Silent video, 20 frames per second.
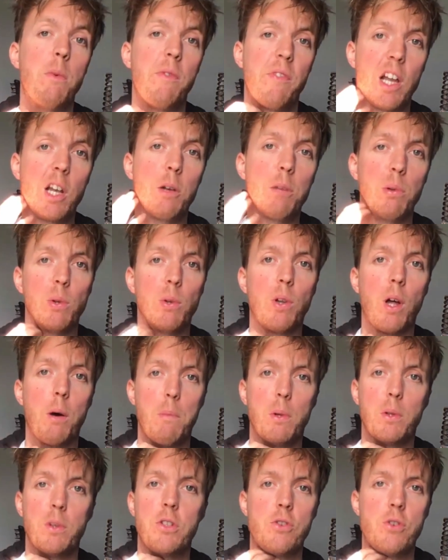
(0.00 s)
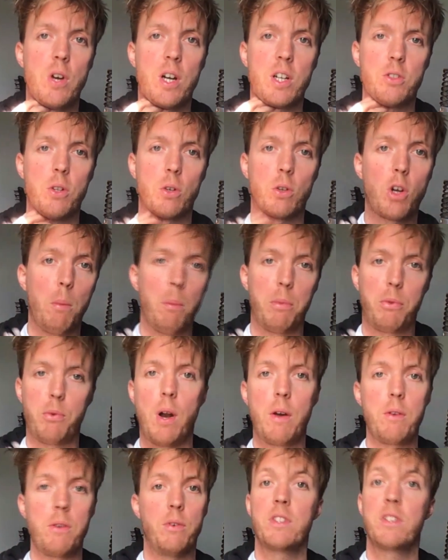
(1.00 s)
available on multitracks.com
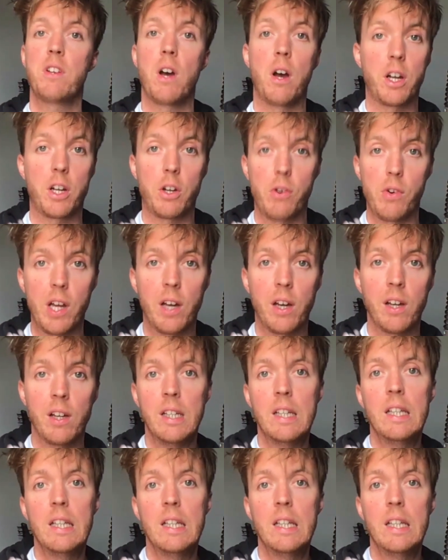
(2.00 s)
throughout your entire career.